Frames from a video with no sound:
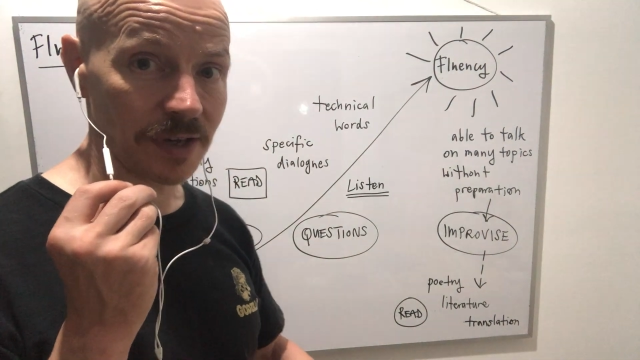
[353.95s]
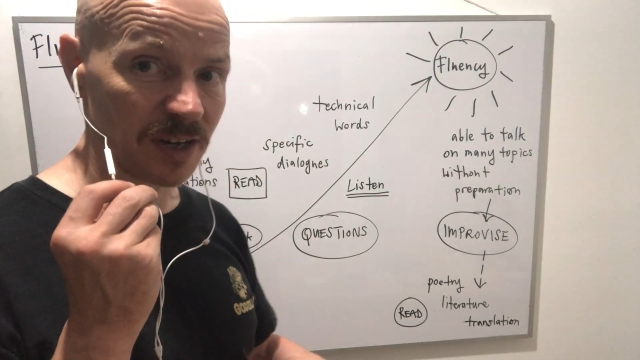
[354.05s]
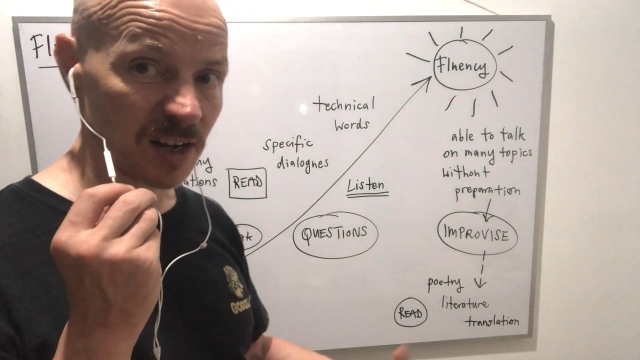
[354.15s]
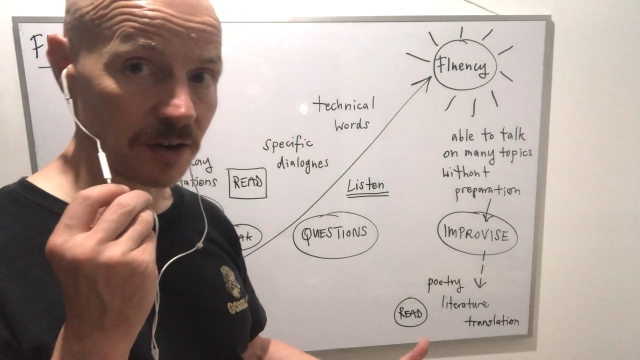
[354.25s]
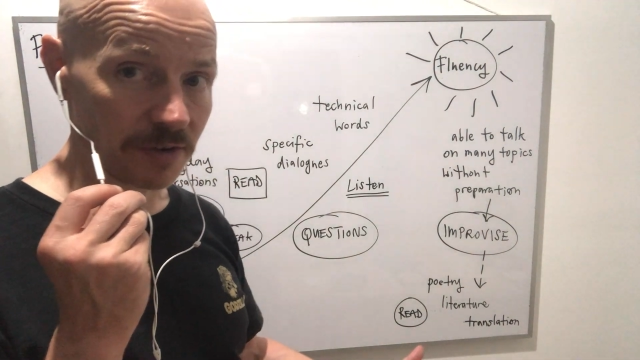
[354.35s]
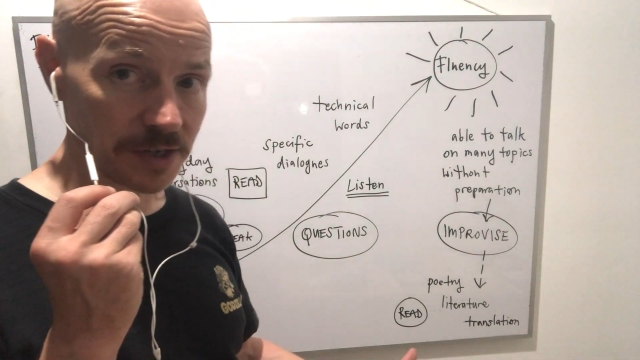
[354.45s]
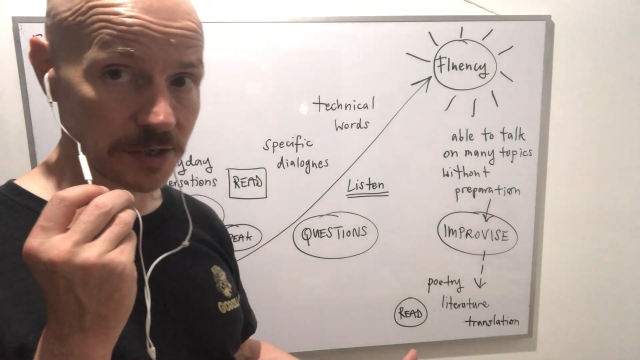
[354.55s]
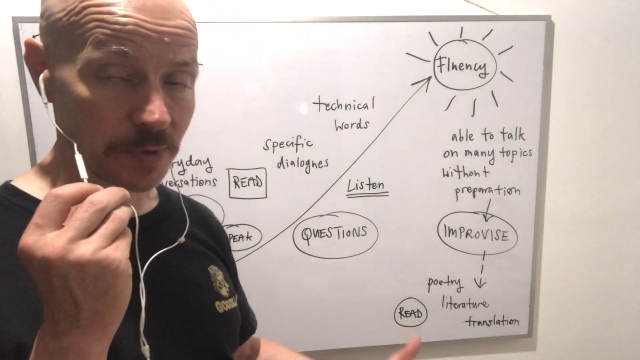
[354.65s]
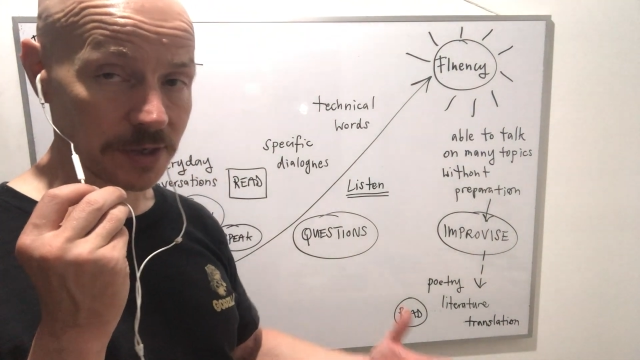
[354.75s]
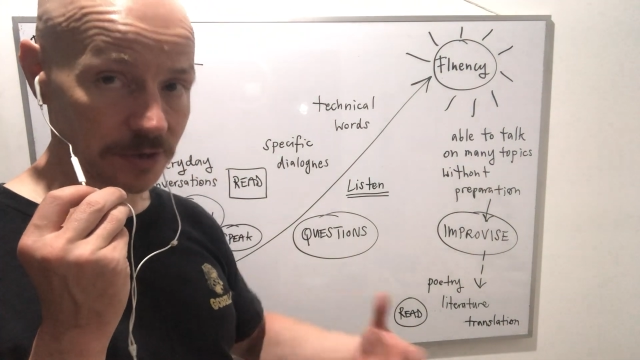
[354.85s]
Our easy
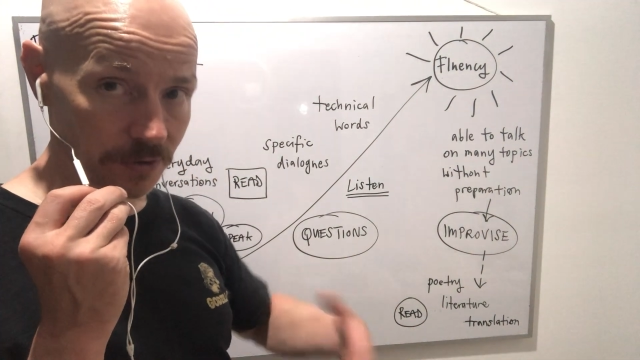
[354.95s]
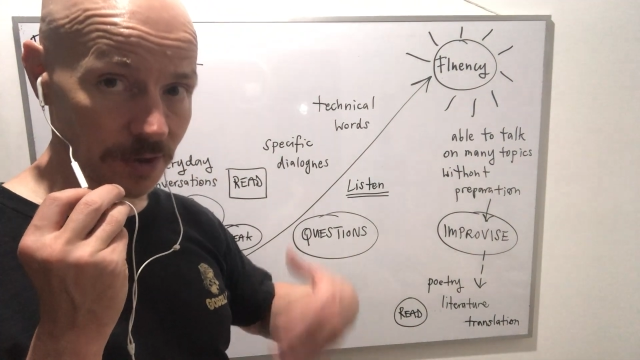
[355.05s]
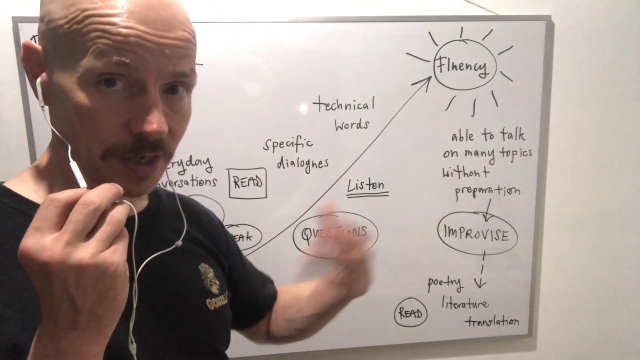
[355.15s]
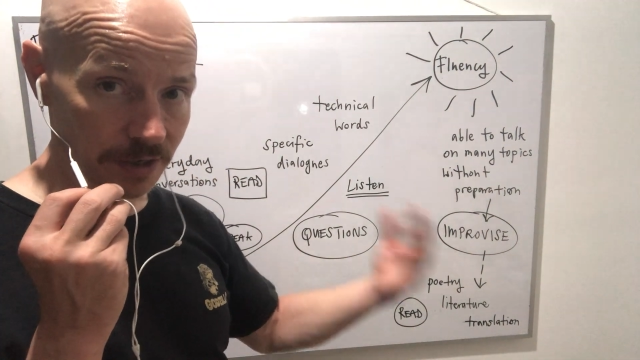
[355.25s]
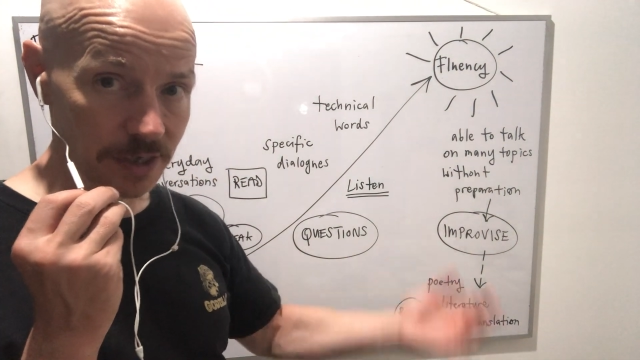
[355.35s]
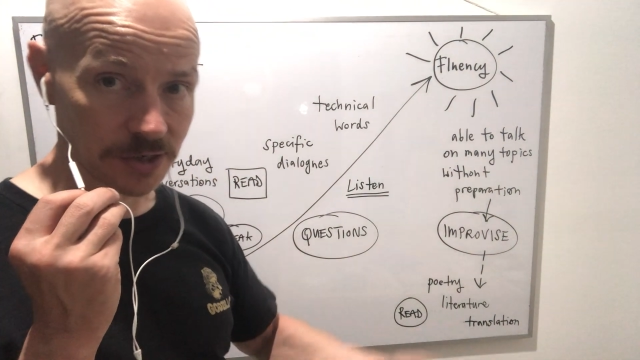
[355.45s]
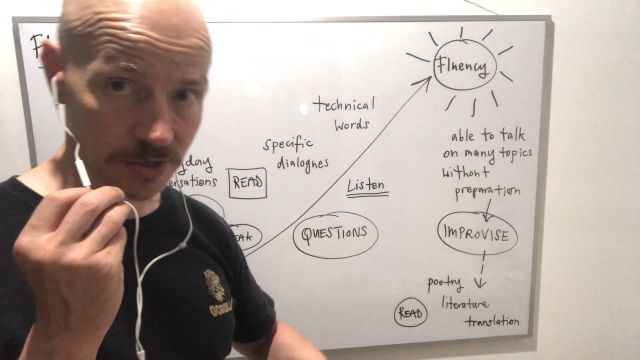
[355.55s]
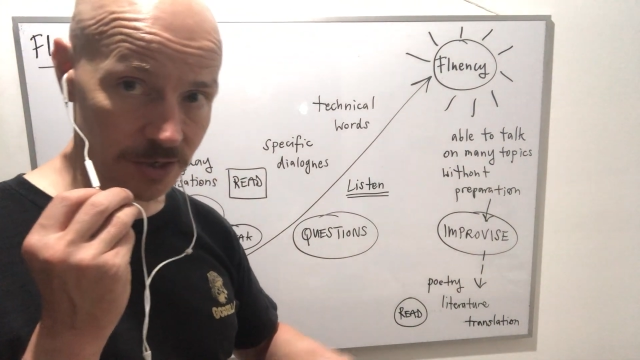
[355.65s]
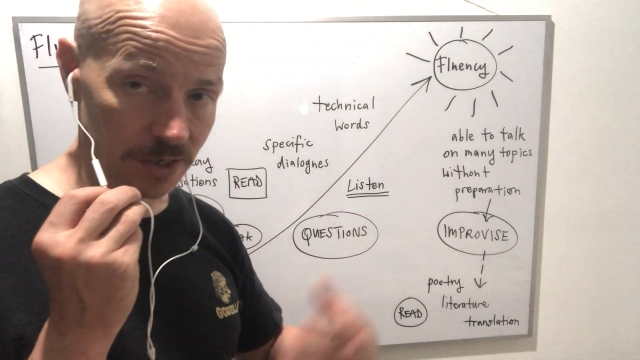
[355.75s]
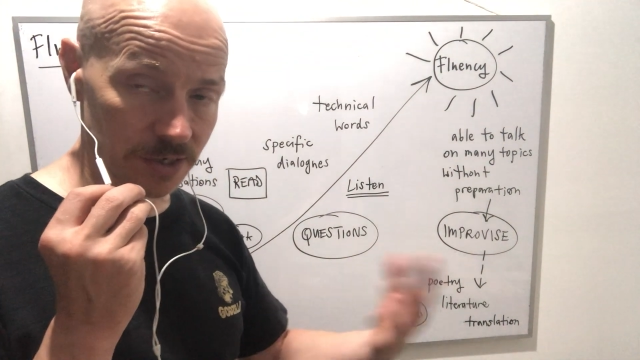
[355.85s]
way to do that is
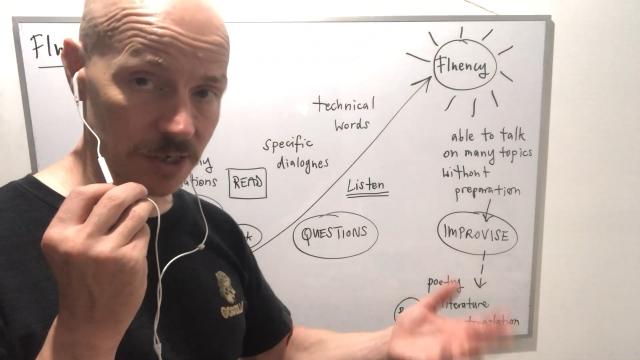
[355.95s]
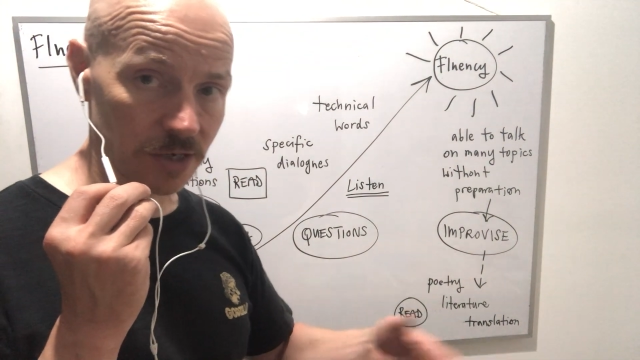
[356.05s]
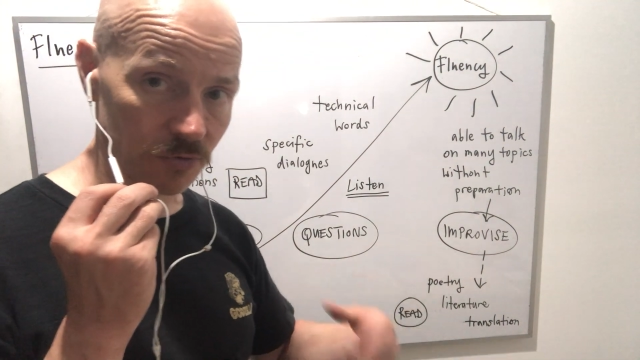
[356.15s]
just to continue